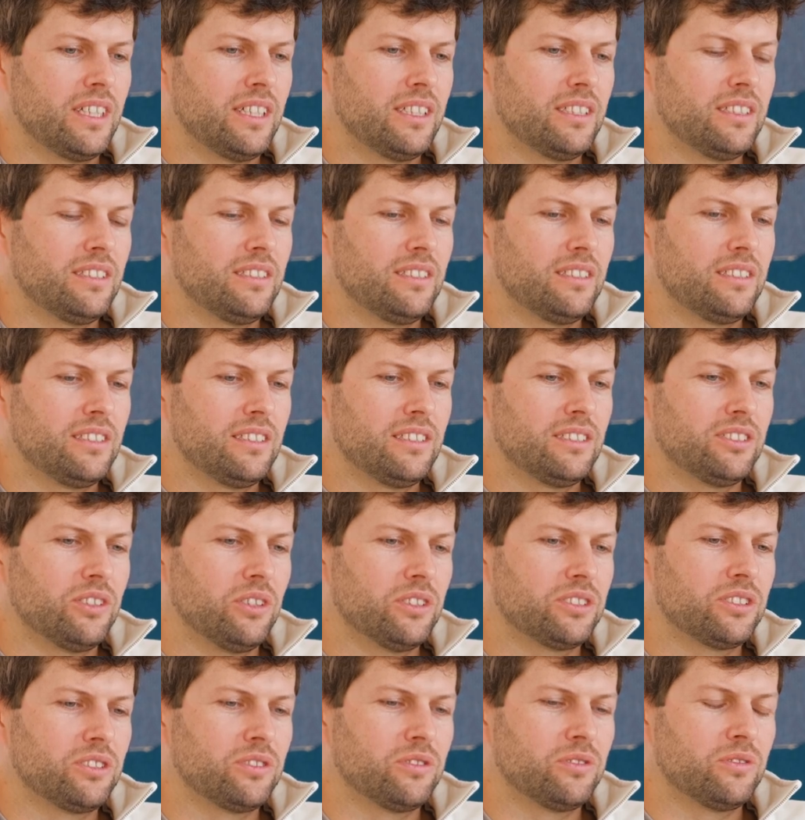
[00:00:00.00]
and it's
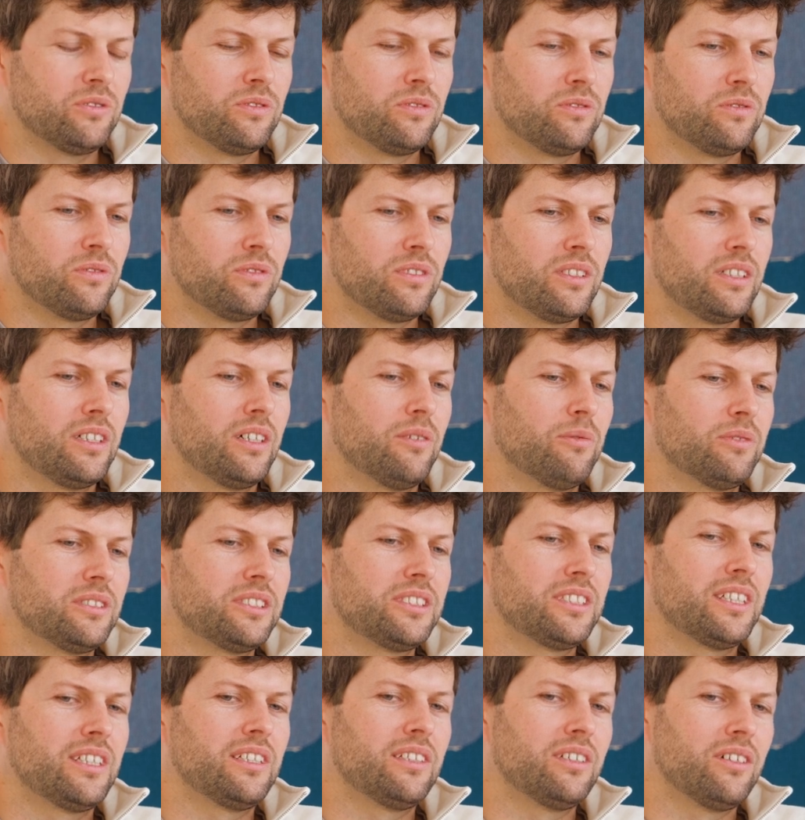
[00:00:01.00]
also I would
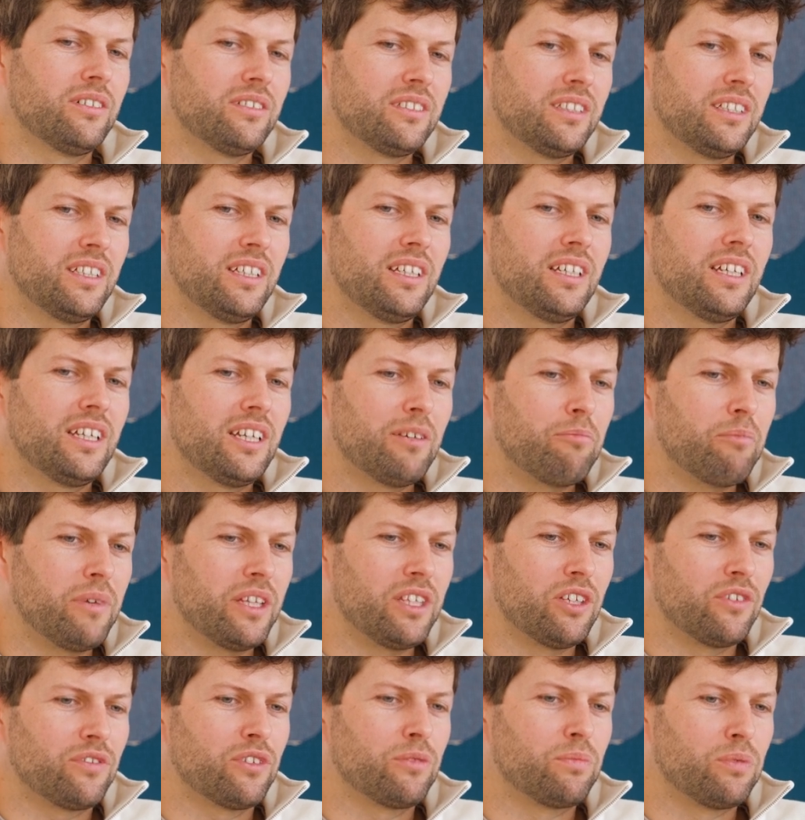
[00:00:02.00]
say
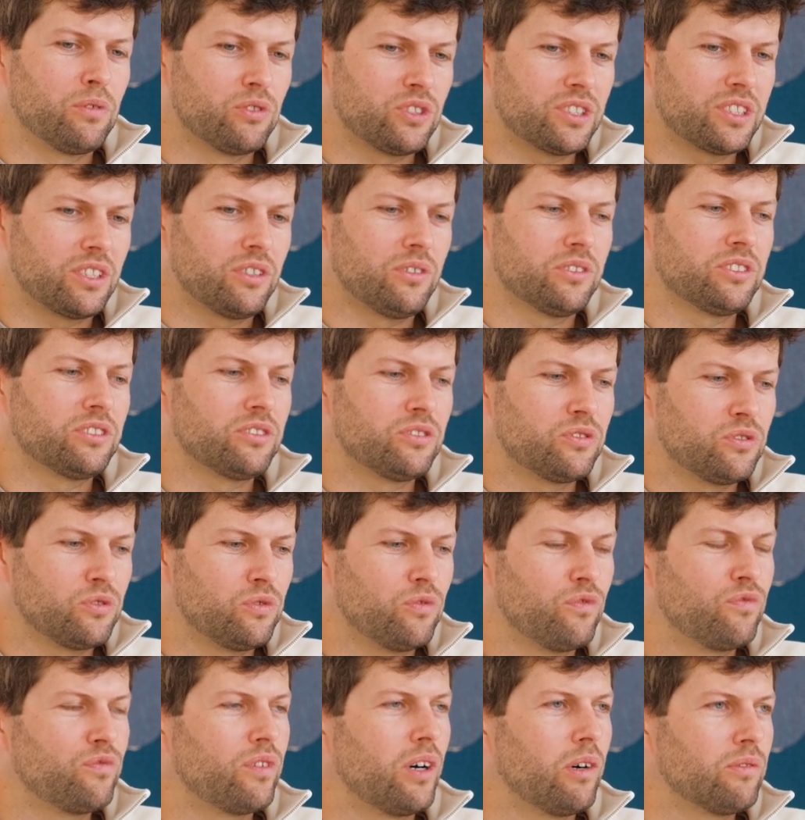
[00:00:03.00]
many of the projects are also
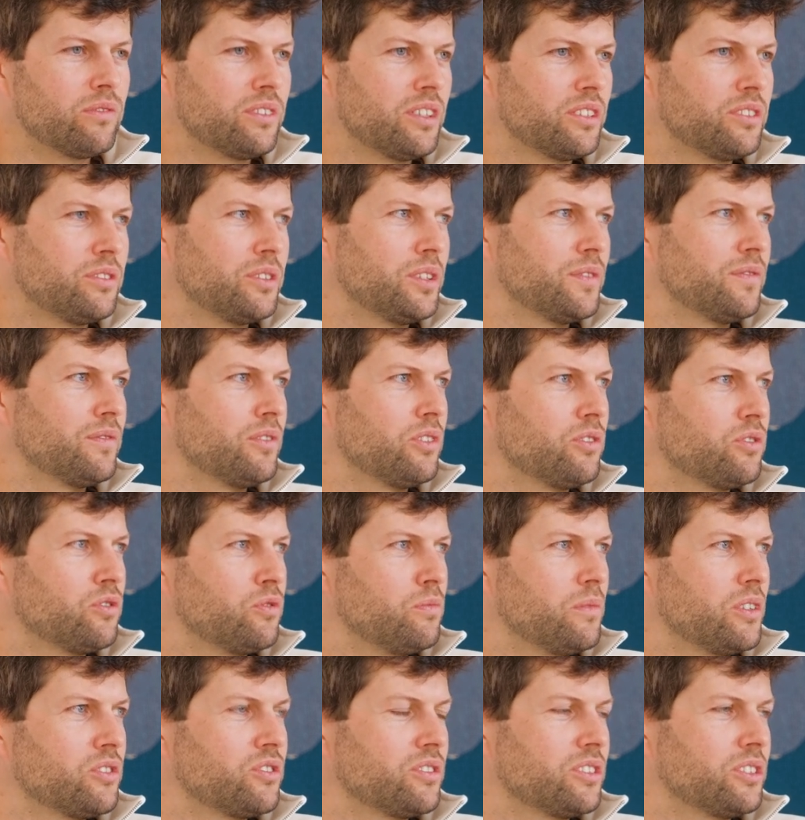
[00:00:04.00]
too founder driven or
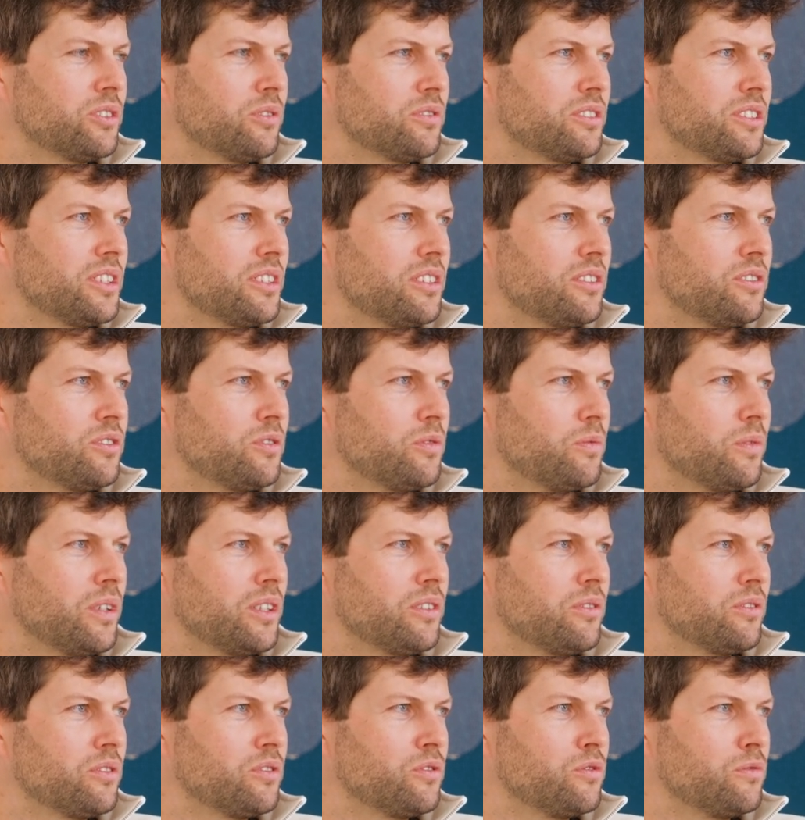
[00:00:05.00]
too much associated to
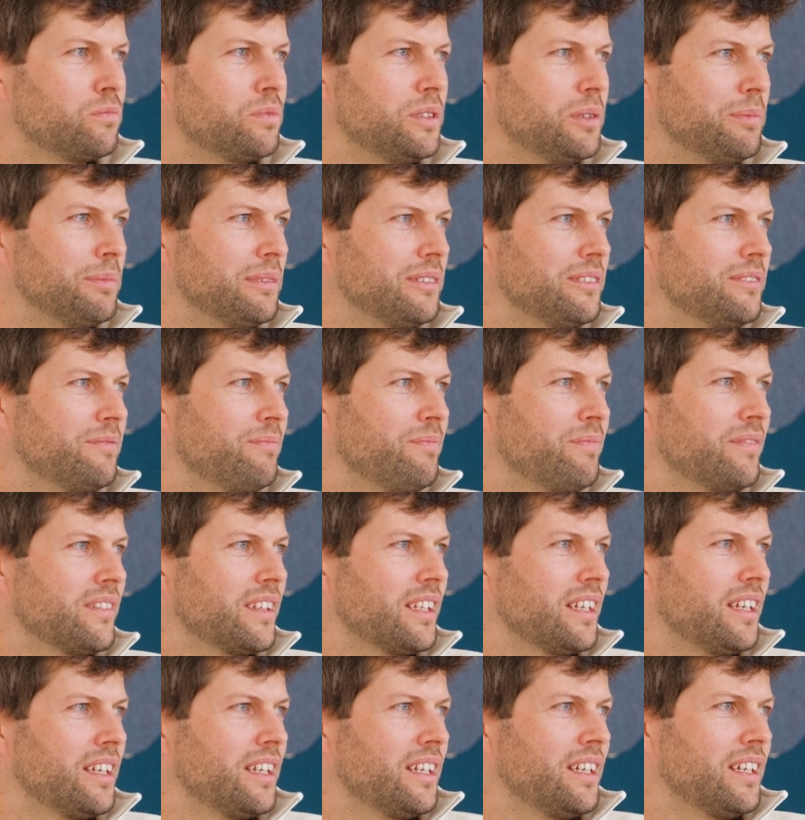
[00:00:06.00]
one or two people,
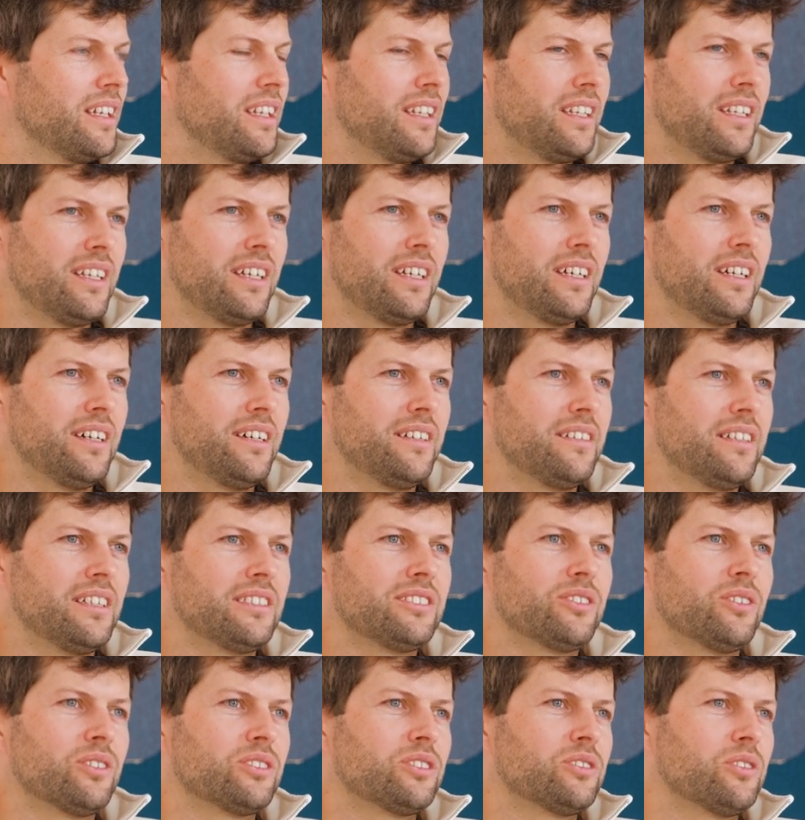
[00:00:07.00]
and
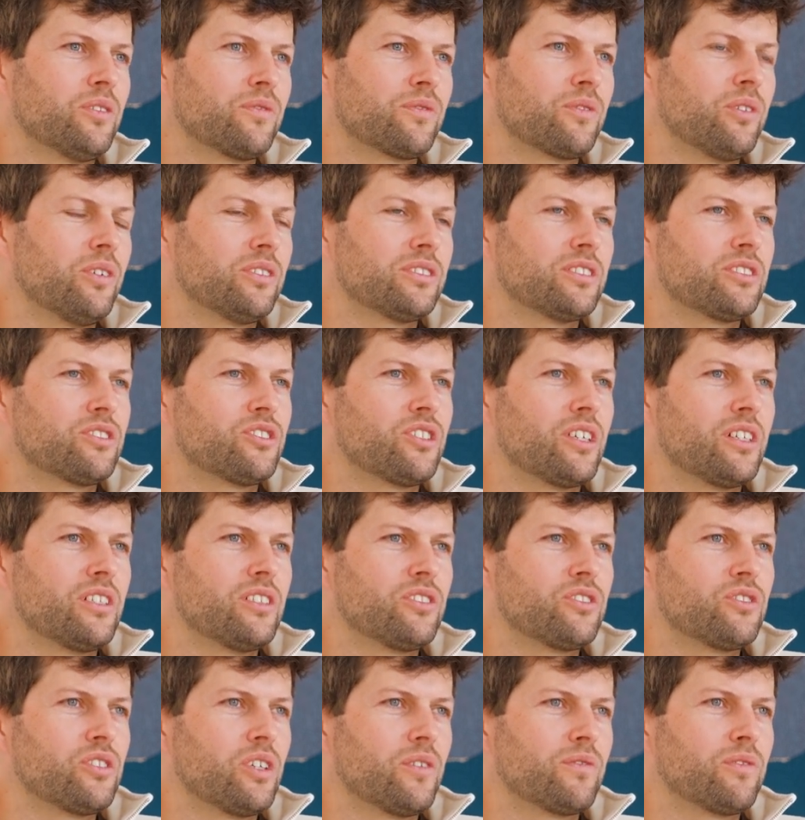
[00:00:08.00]
that's also of course a
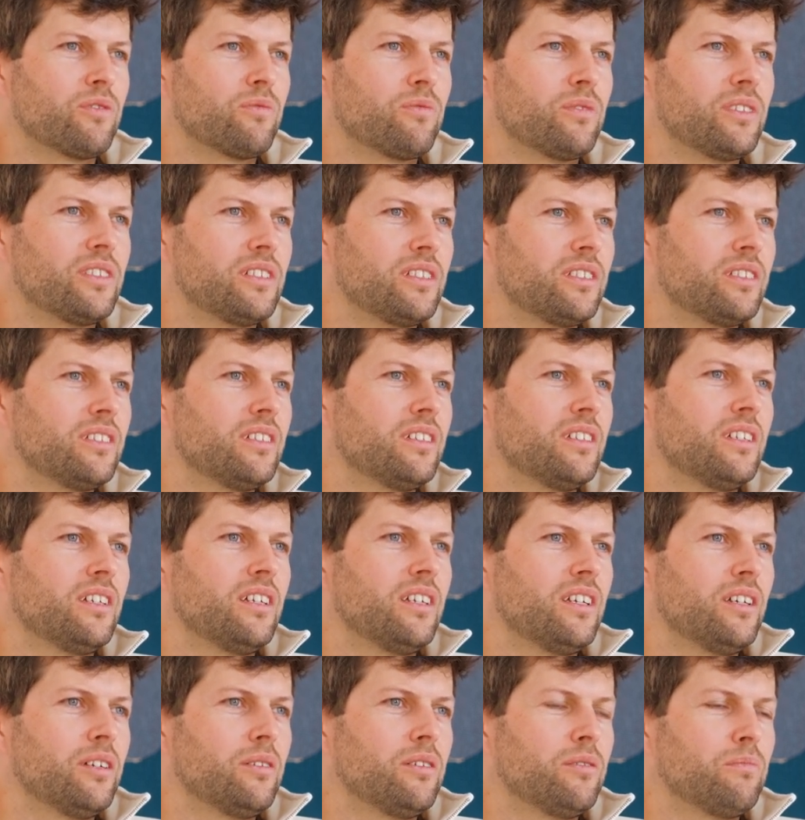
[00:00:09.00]
challenge. You have to really
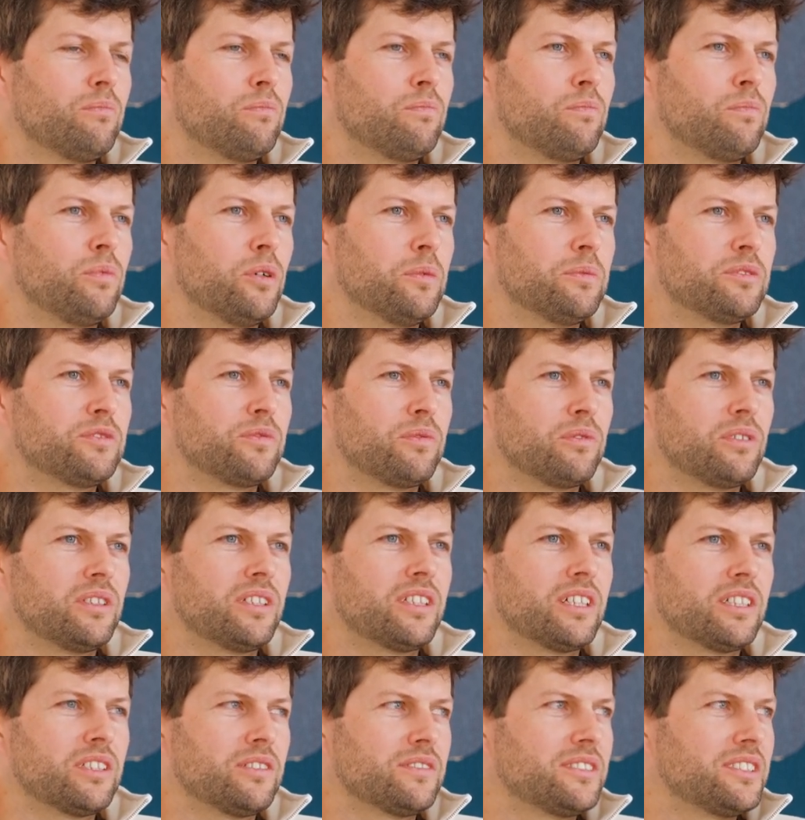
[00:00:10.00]

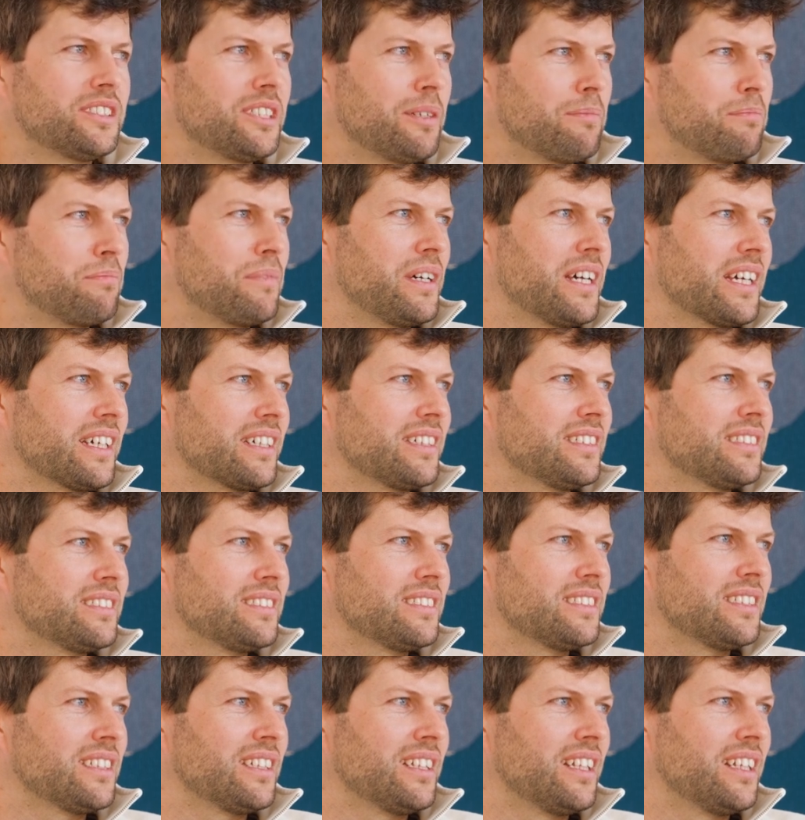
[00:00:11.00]
purposefully kind of step back
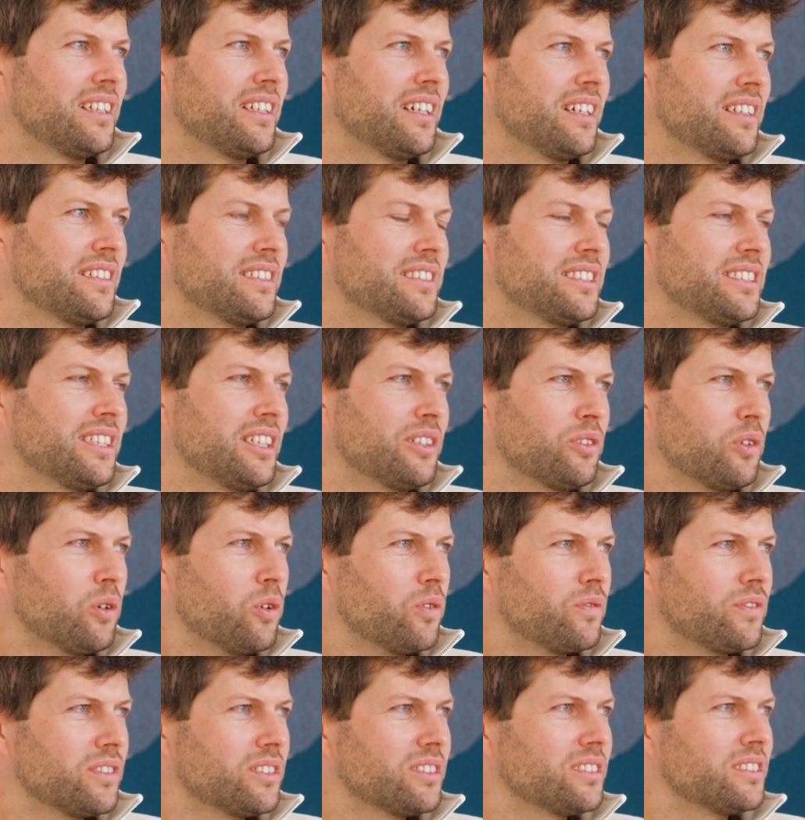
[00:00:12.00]
and let others take
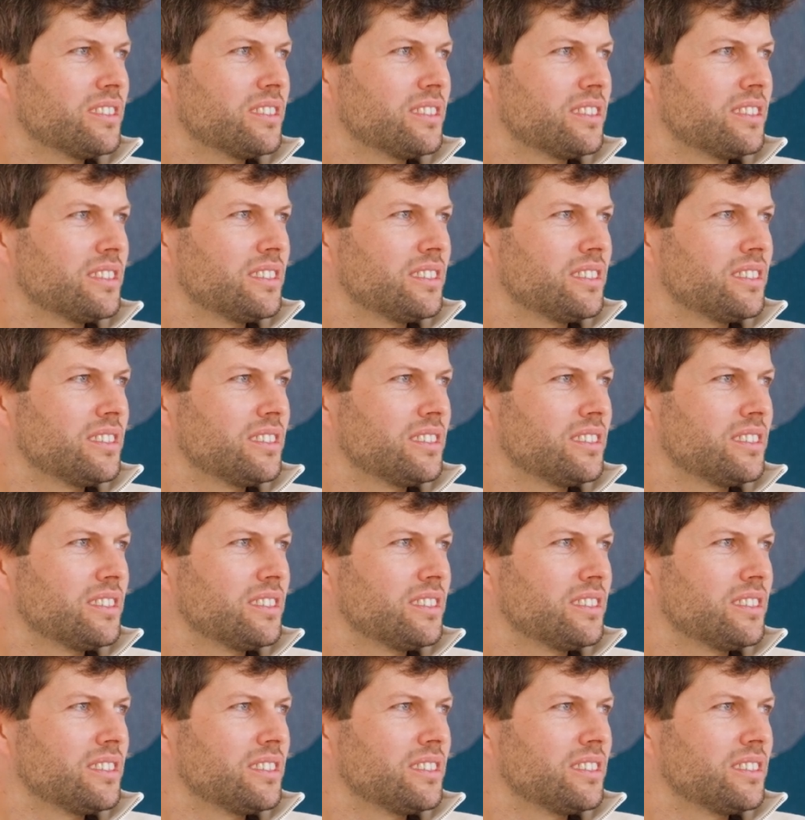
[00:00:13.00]
over.